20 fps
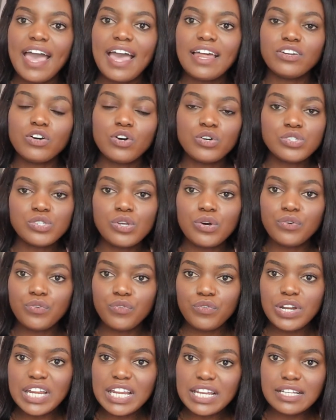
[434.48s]
And also
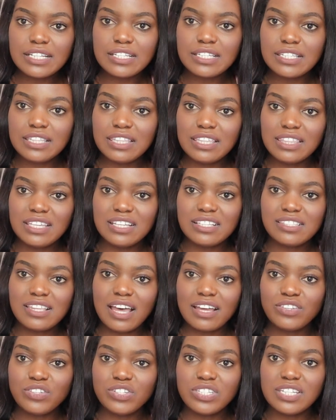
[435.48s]
read the things
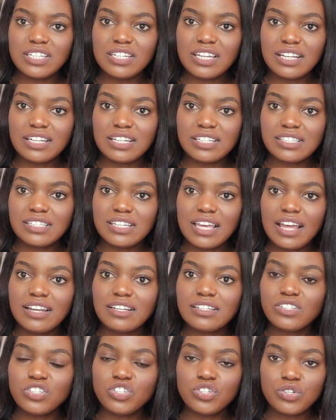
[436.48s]
that you didn't
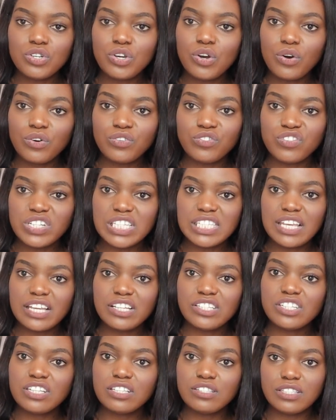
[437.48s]
understand. Do your own
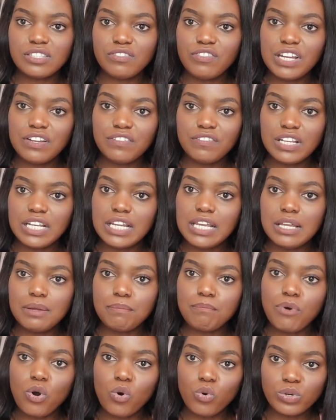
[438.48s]
research, it's really, really
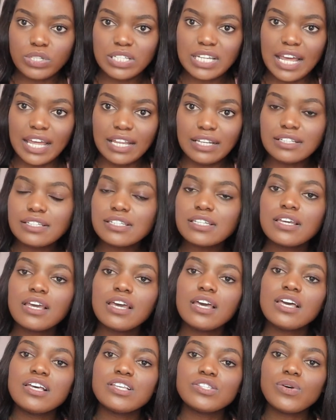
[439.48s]
important.
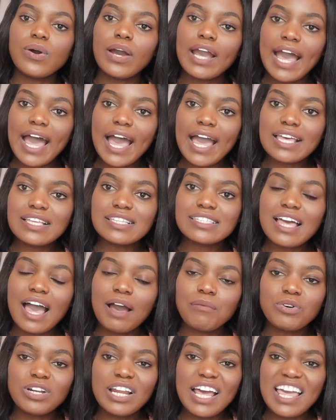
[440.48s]
So guys,
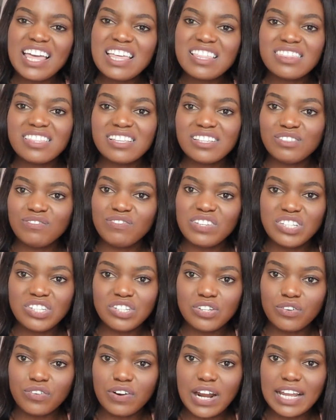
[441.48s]
I'm gonna end this
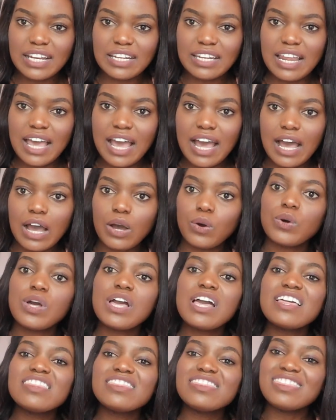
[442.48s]
video right now.
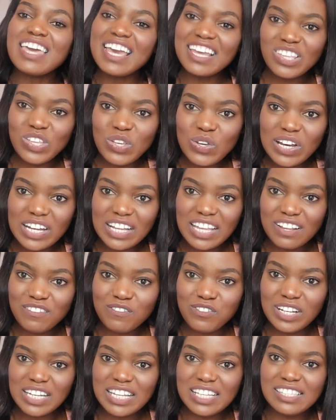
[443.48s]
Thank you
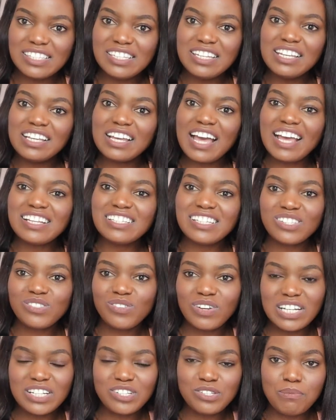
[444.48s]
again for listening. I just
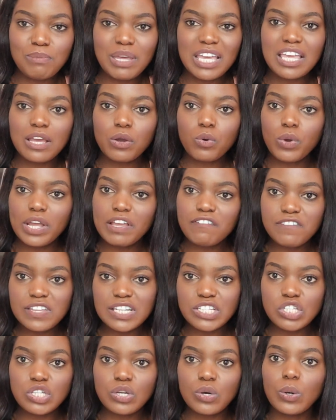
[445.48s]
wanted to make a quick
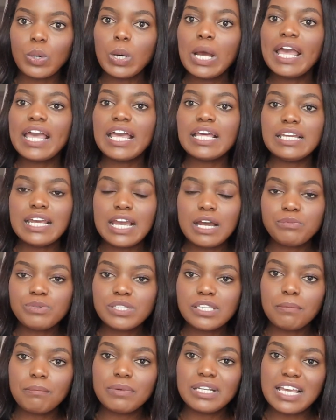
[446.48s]
video and help
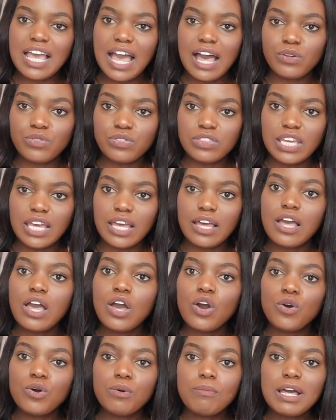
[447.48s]
somebody out there
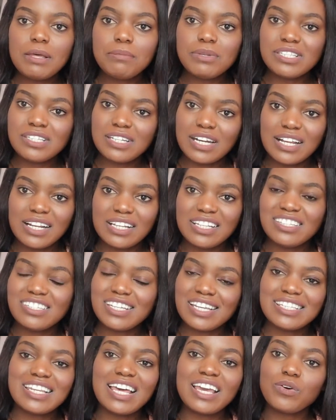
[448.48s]
who might be struggling
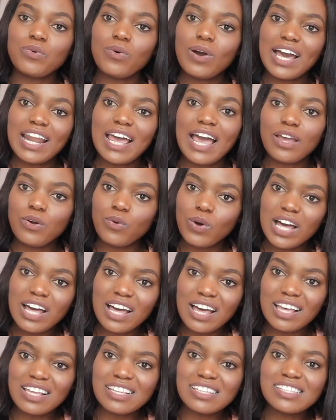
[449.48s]
just like what I
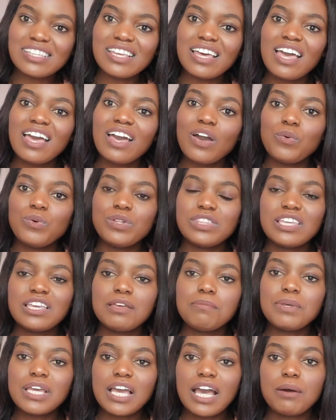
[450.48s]
was with
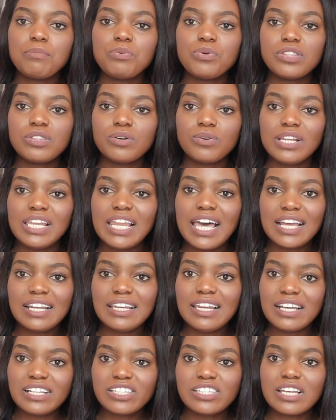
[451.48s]
keeping up with
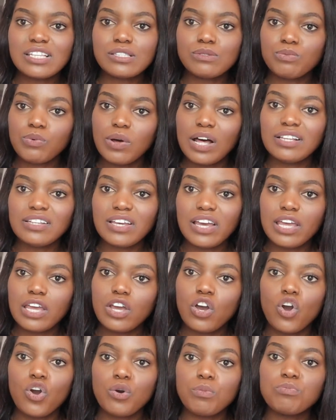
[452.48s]
online lectures while you're at
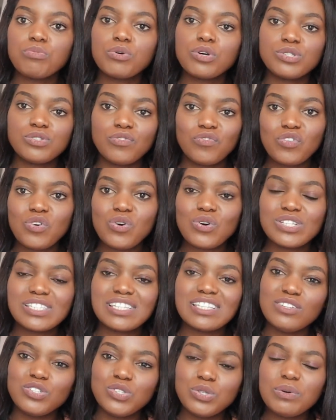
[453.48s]
home, because of course
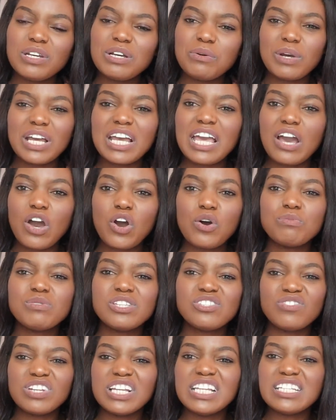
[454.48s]
doing work at home
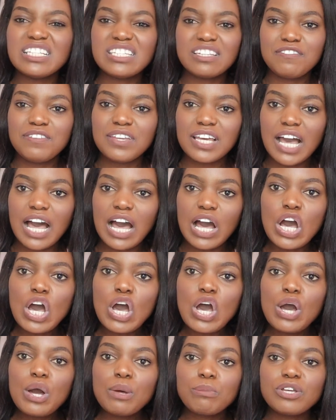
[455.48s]
is really difficult
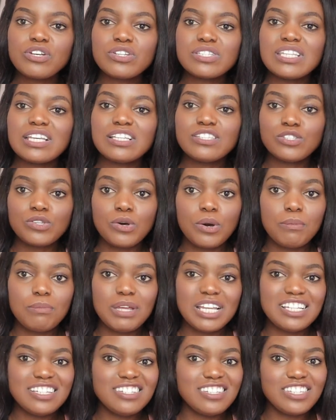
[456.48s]
because there's so
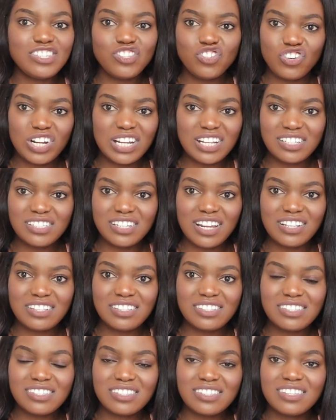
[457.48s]
many
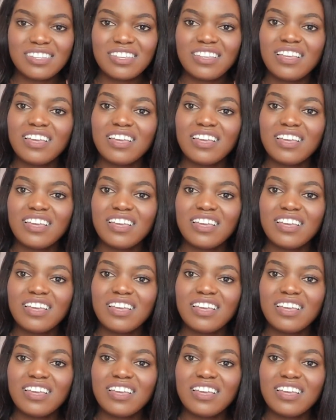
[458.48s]
distractions.